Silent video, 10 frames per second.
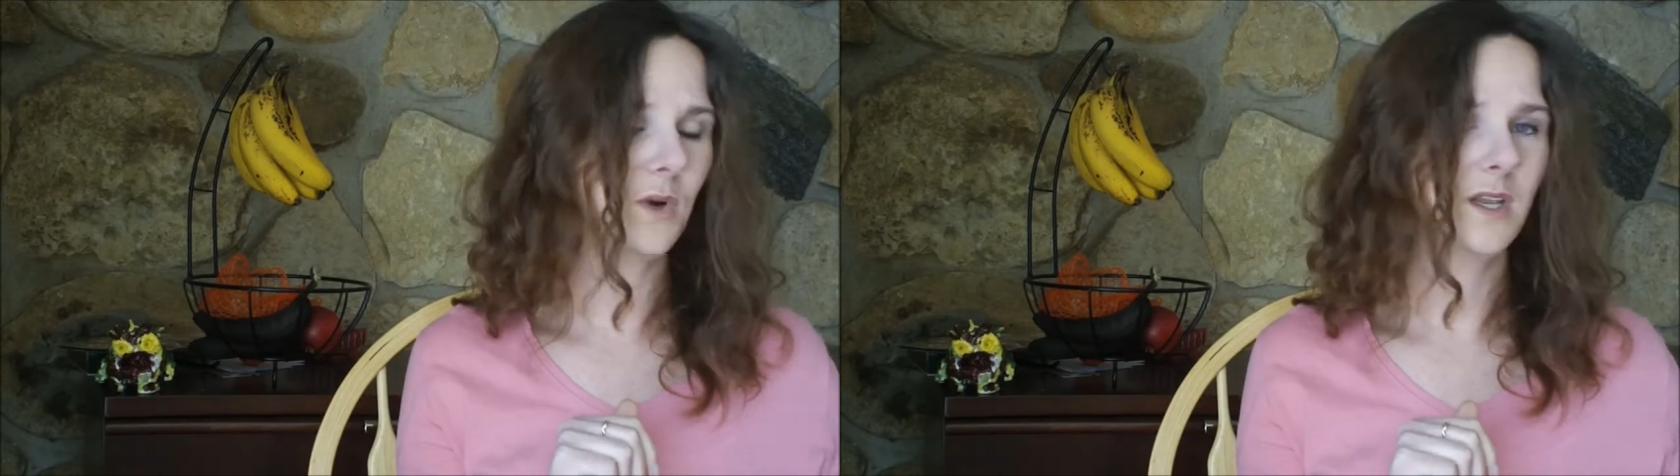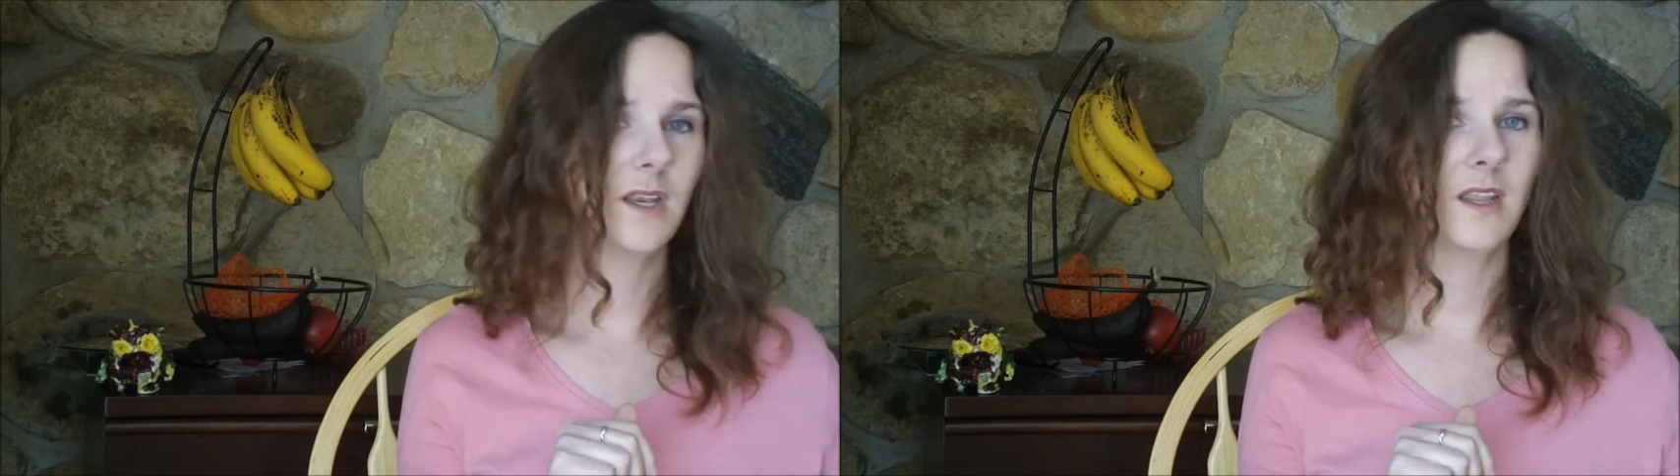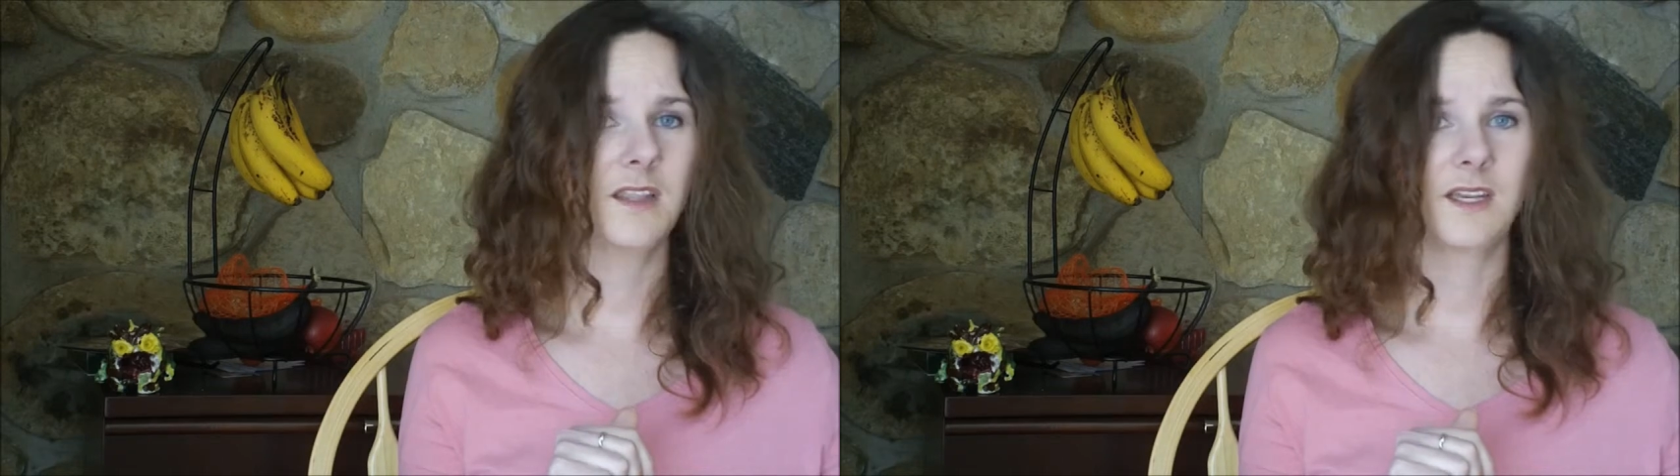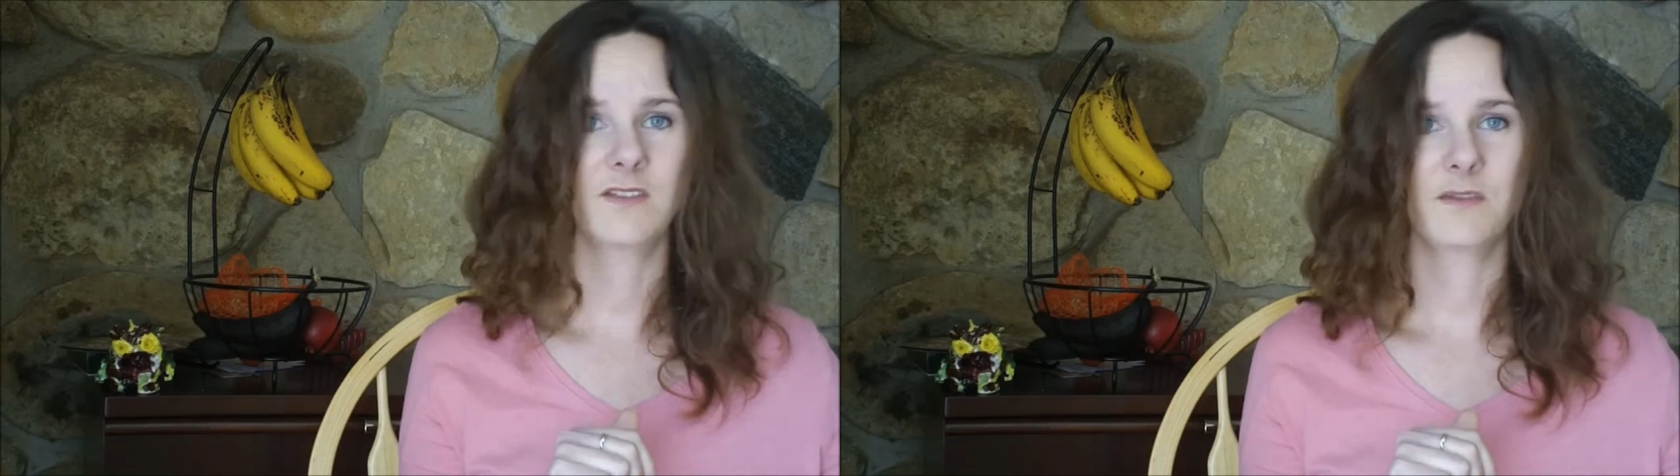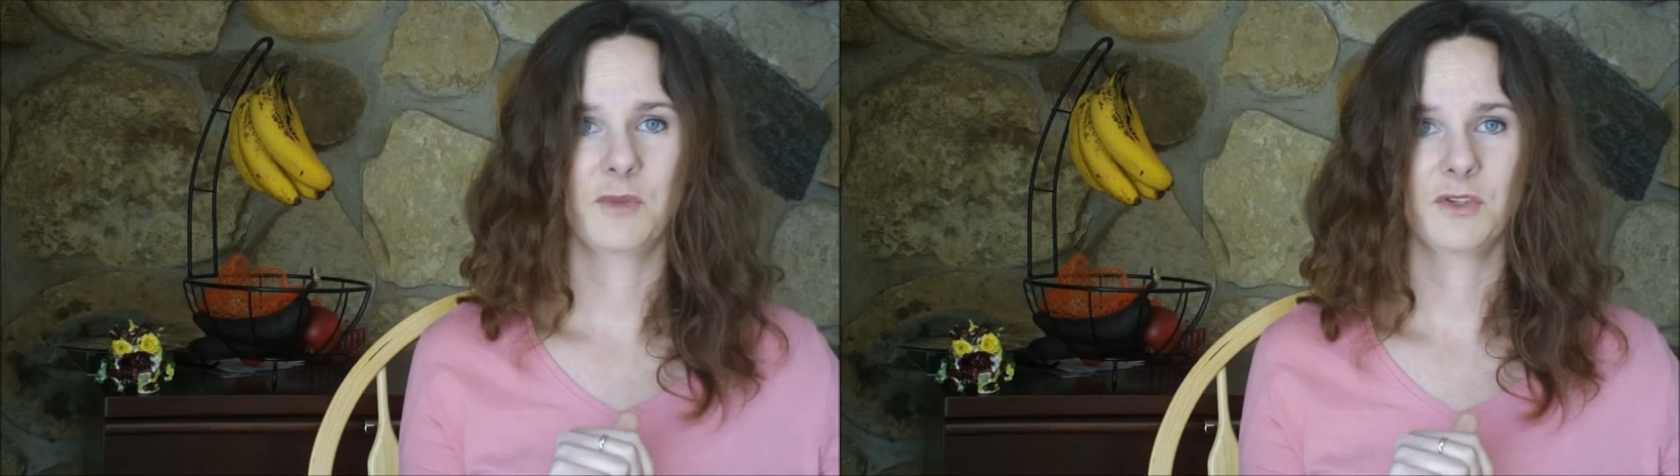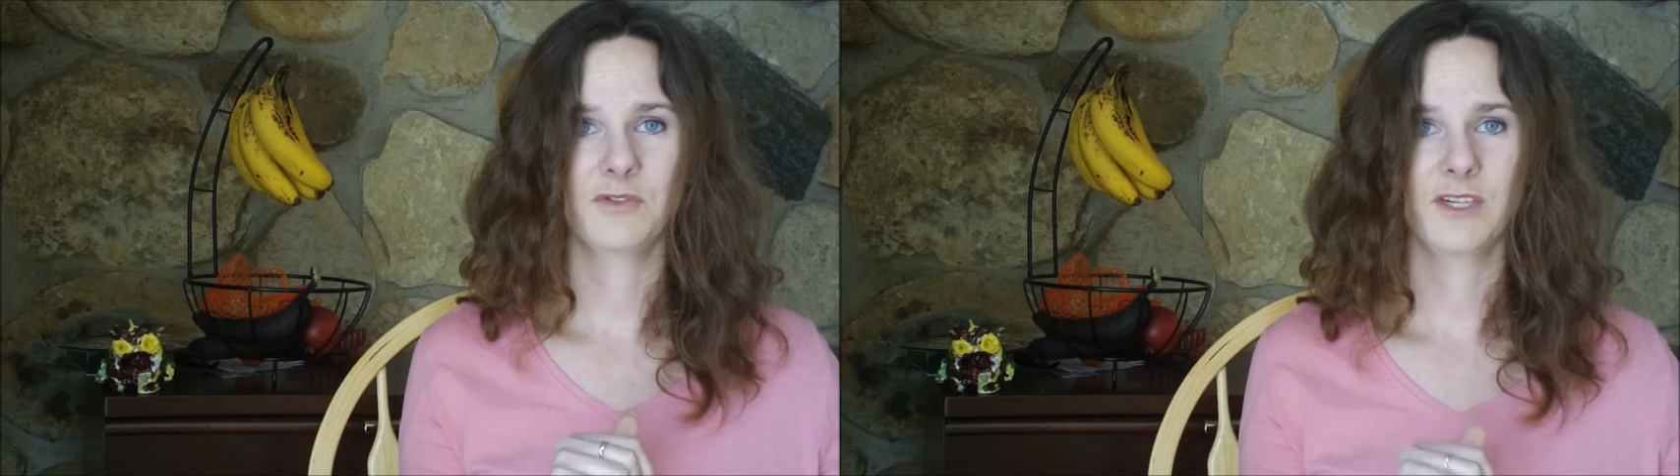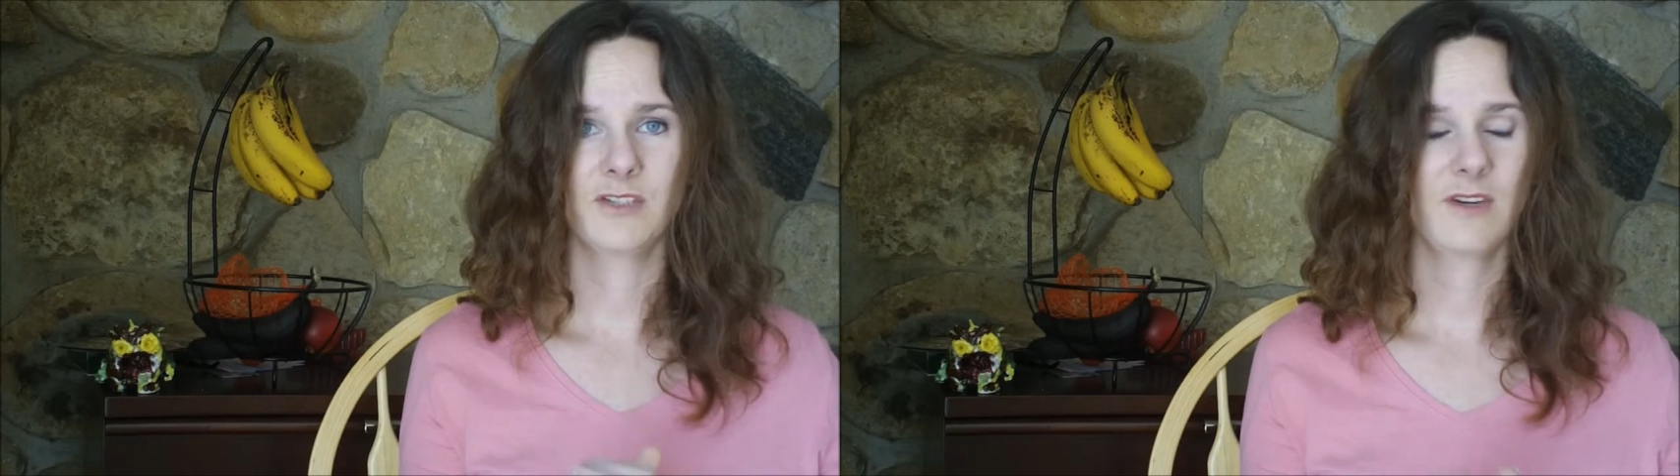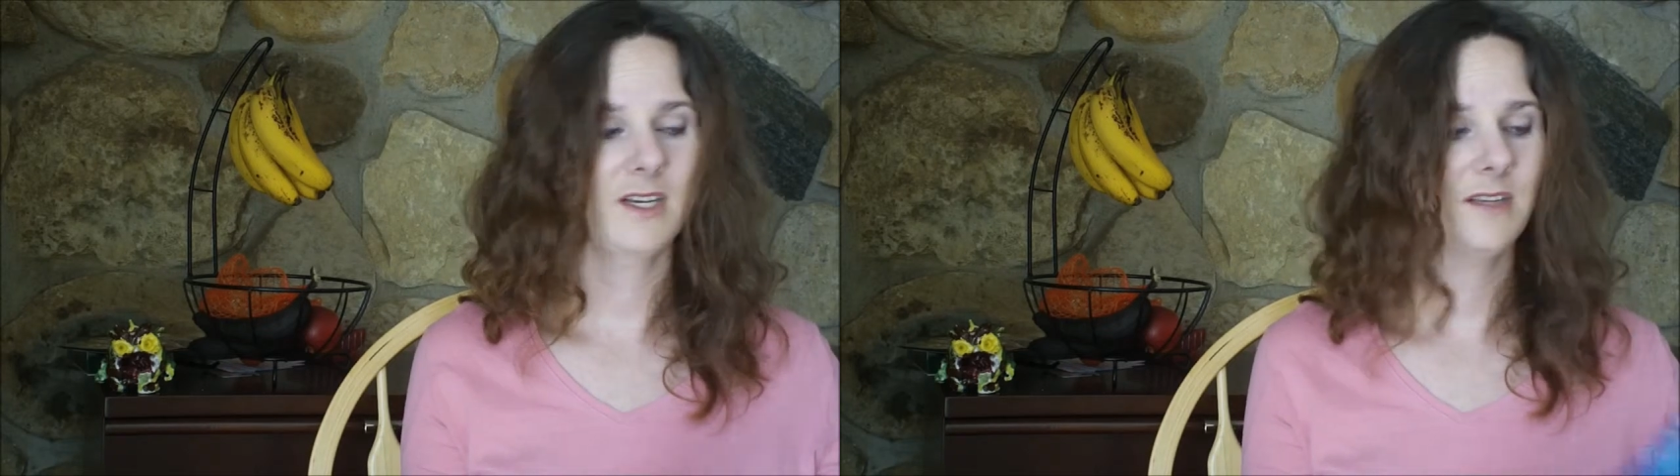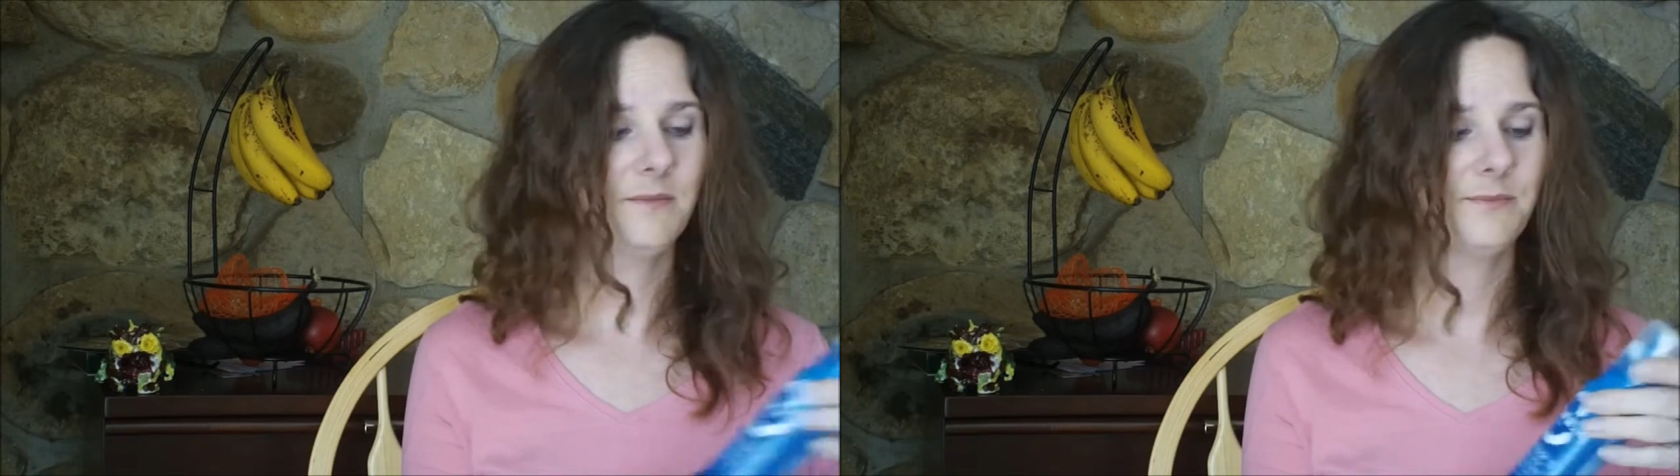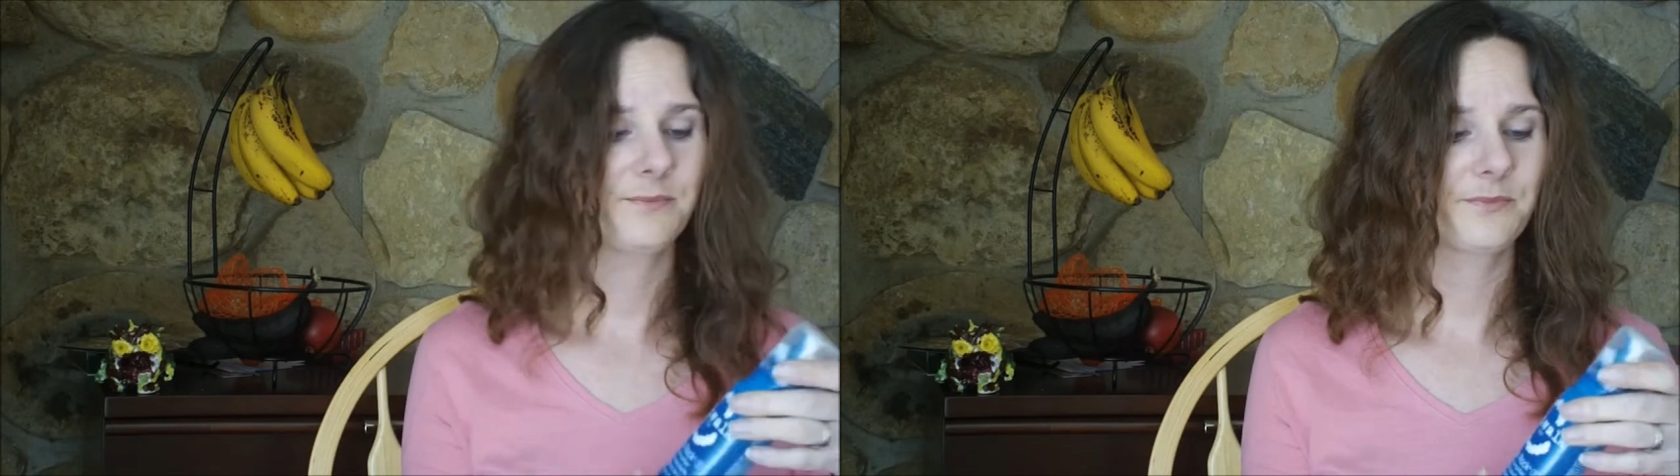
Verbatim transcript: one that is the most frustrating